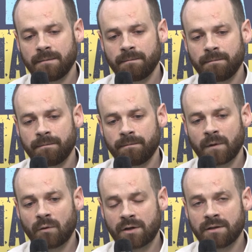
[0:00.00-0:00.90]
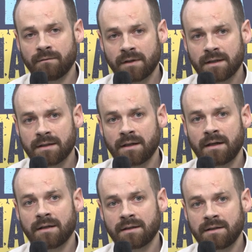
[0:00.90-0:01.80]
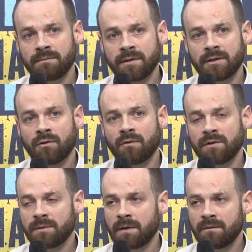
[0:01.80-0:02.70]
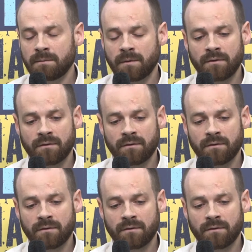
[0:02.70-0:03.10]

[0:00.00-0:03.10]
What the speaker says: of the territorial communities, which are not the